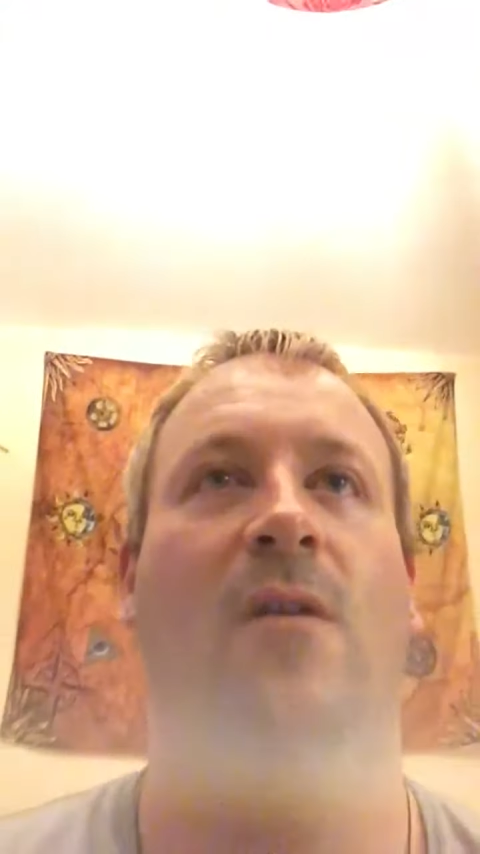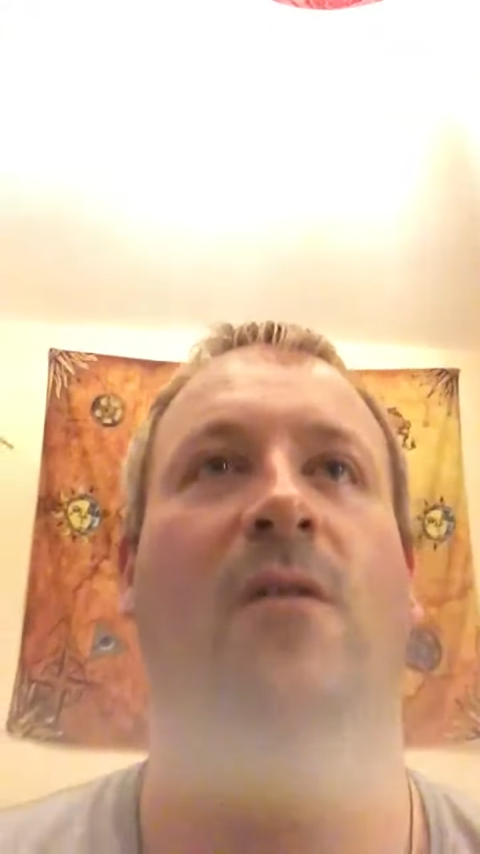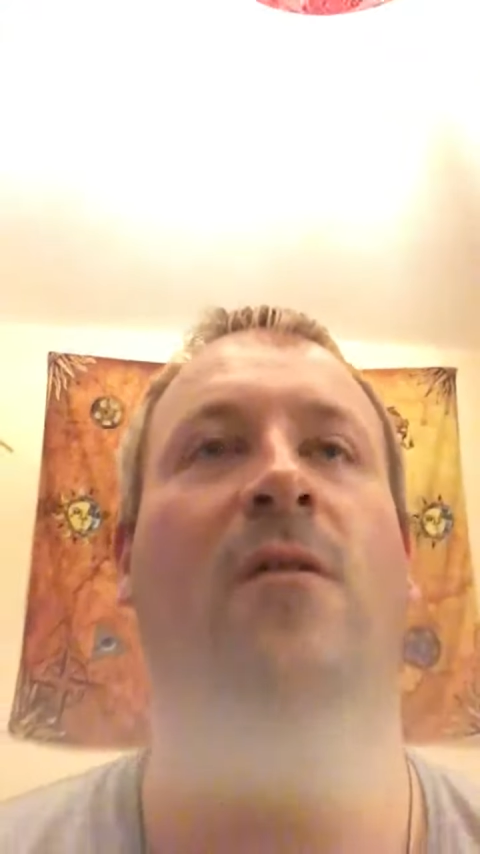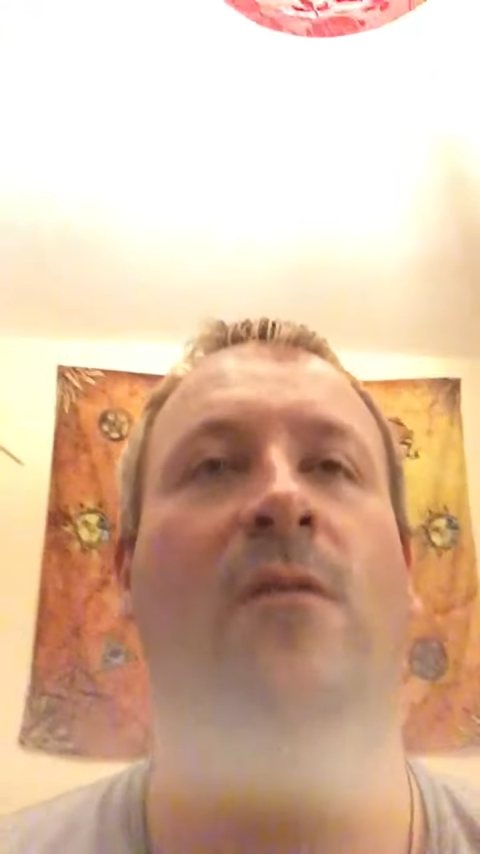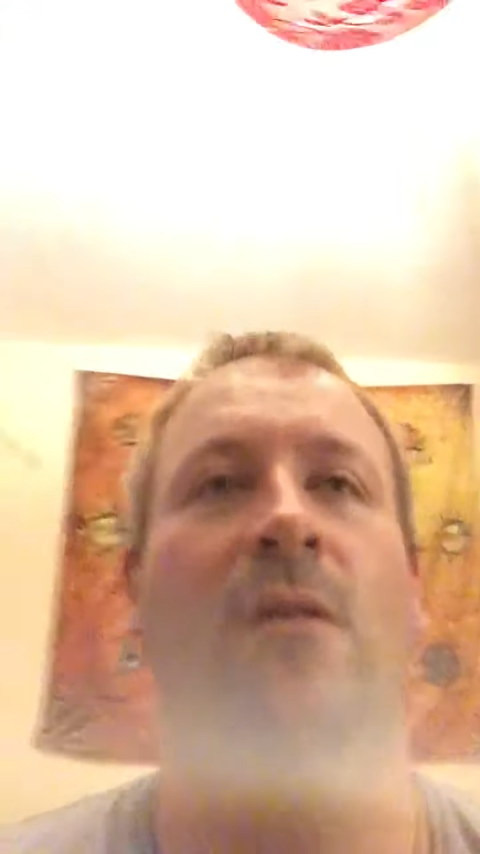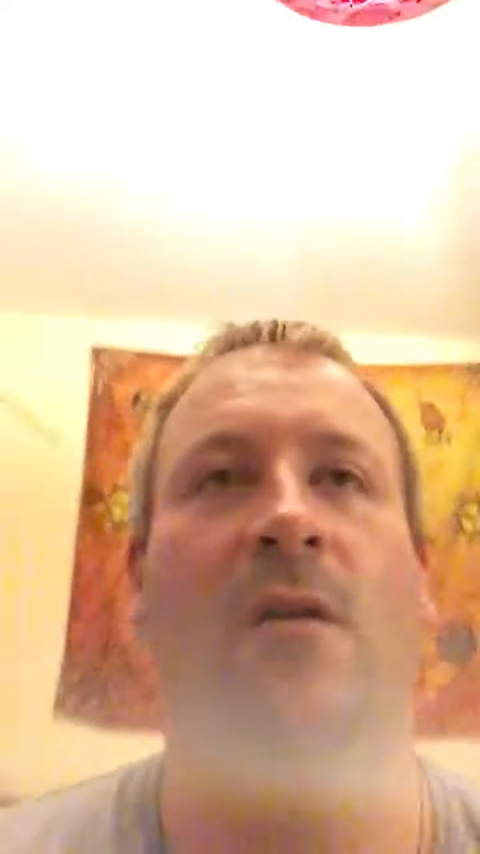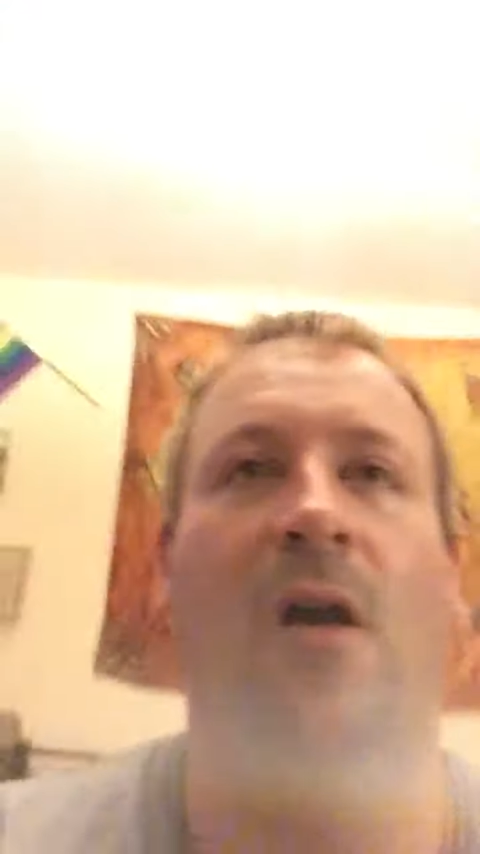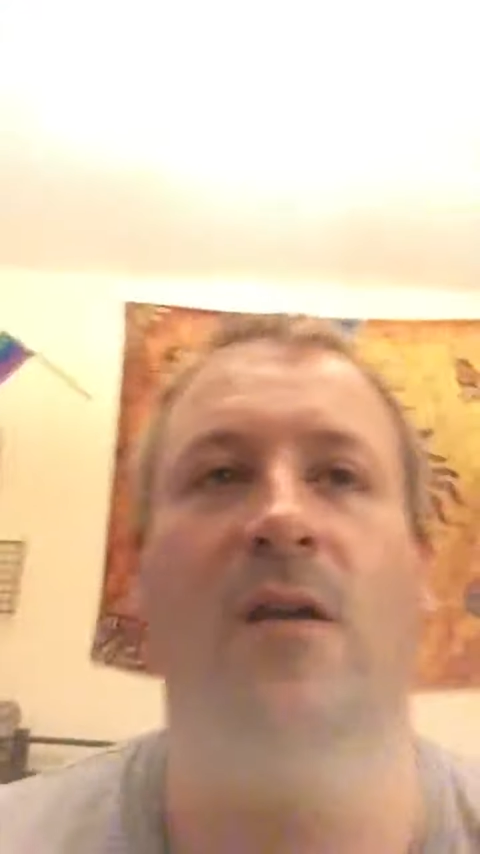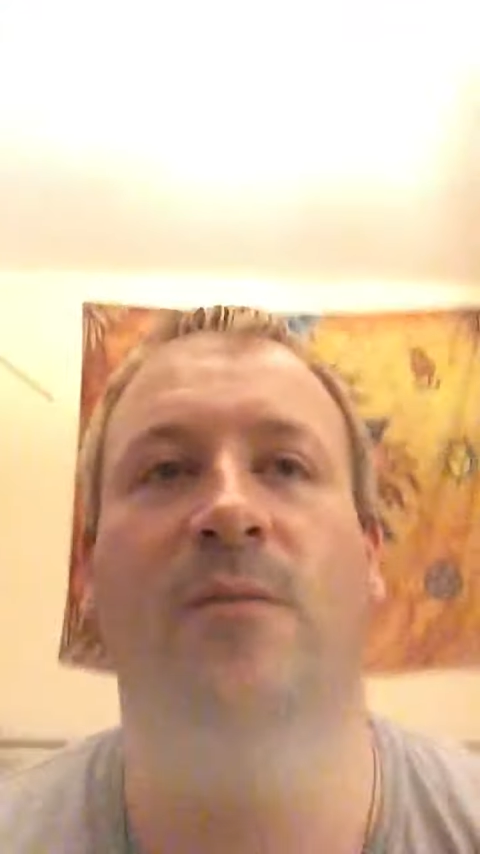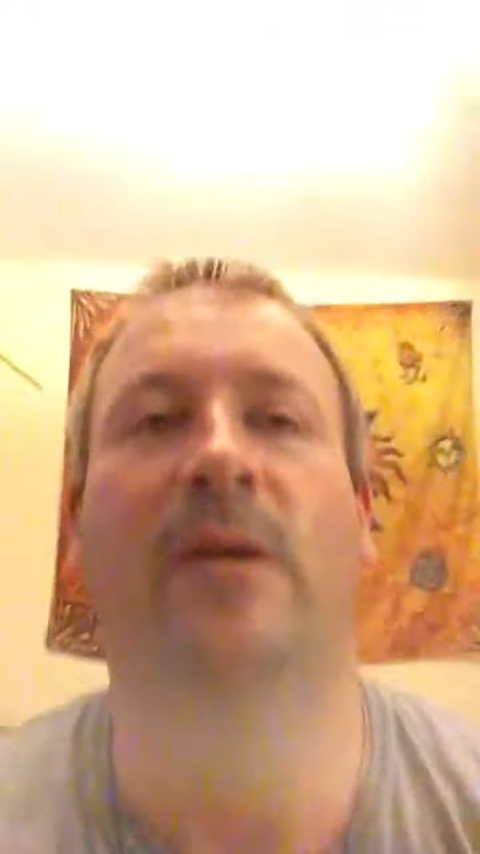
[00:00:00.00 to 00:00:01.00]

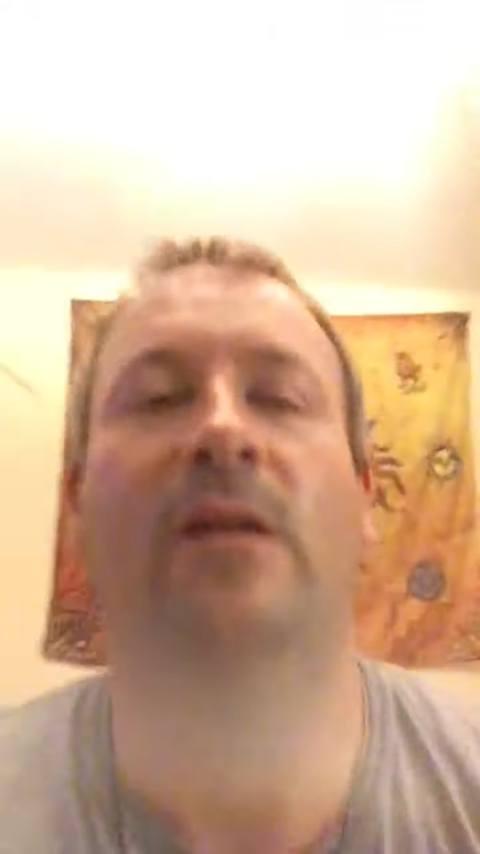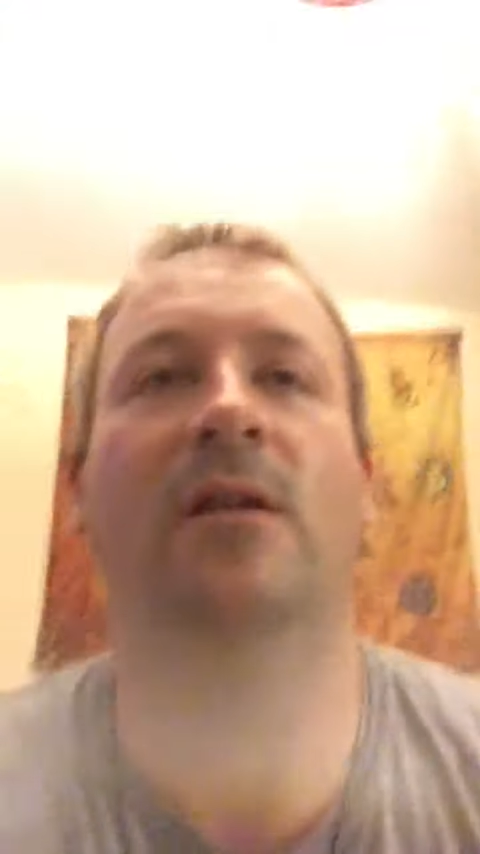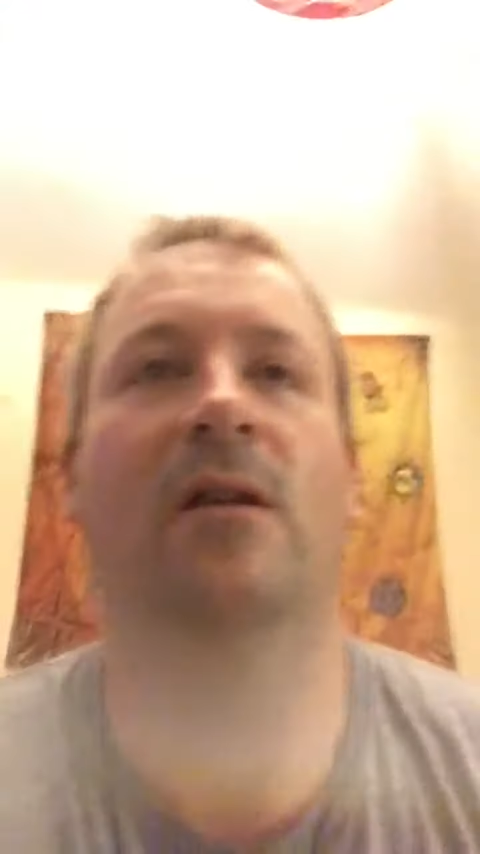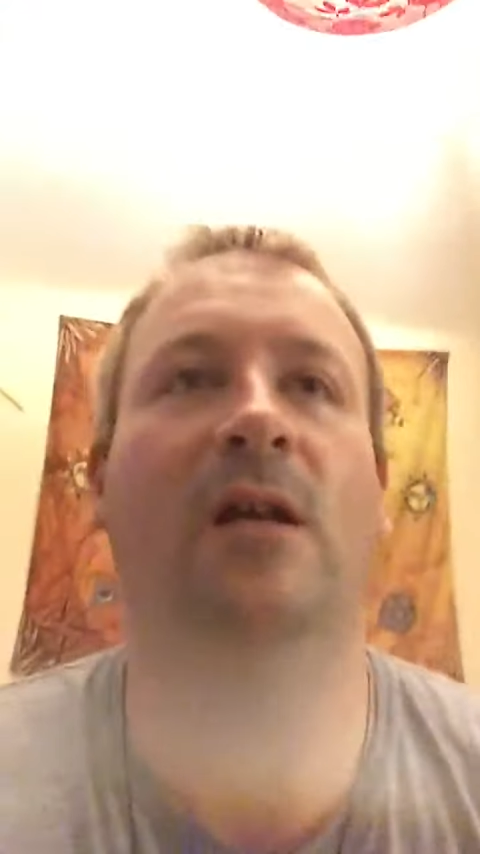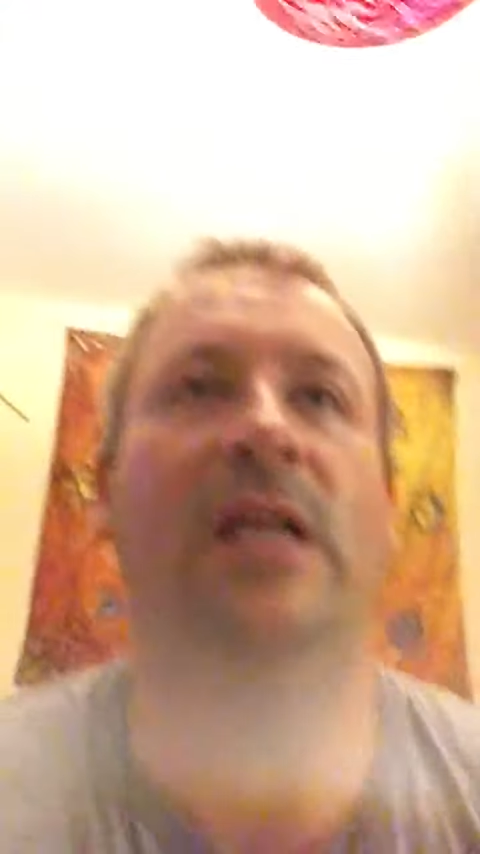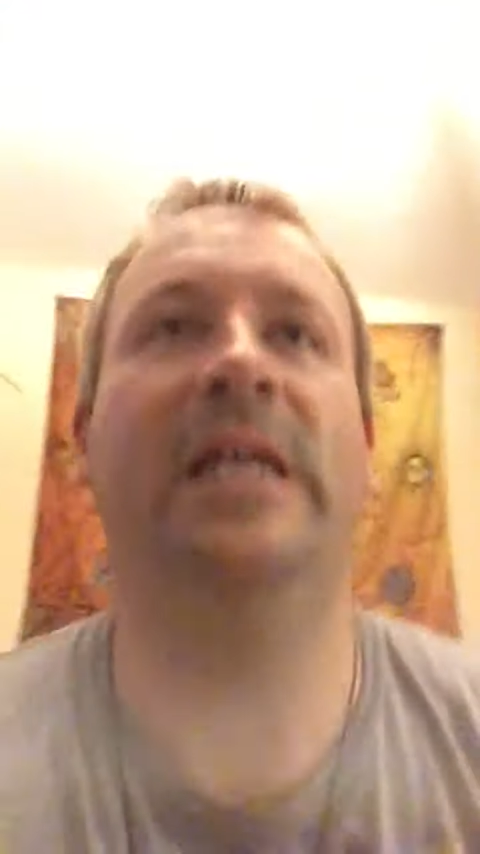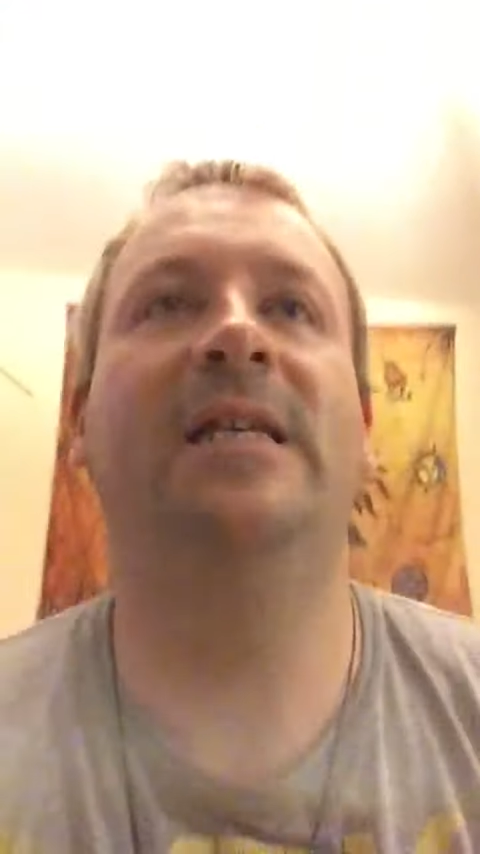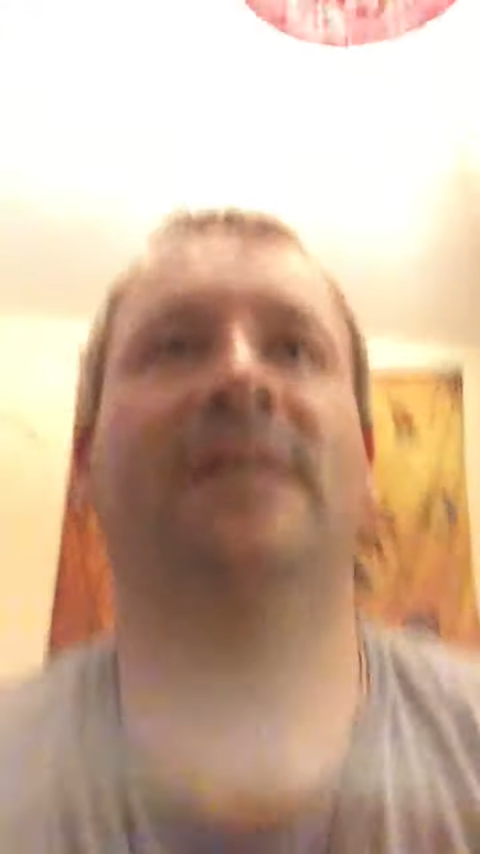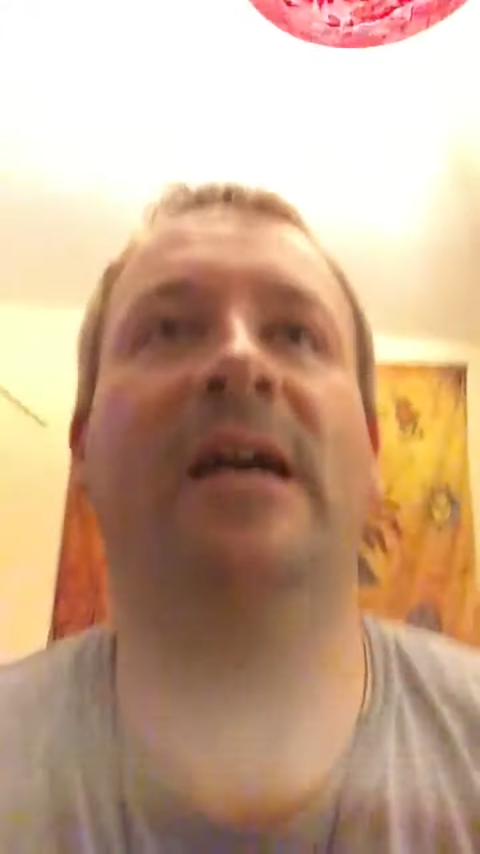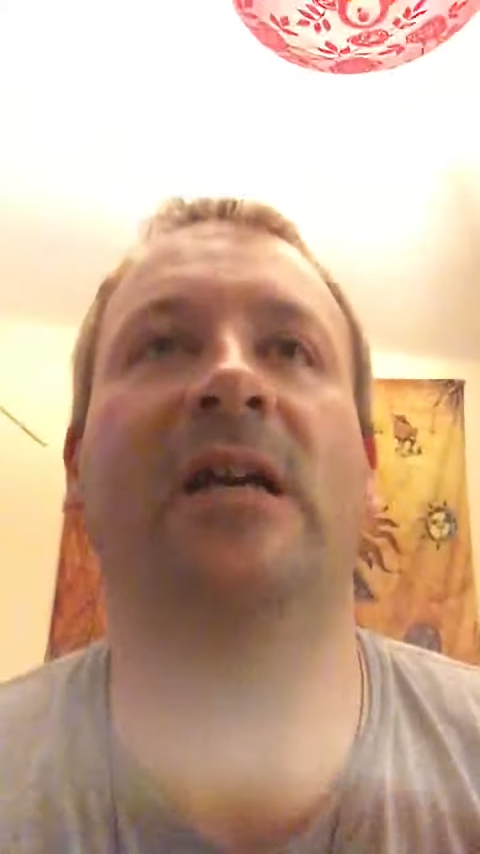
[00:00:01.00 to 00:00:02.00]
I spent at least 8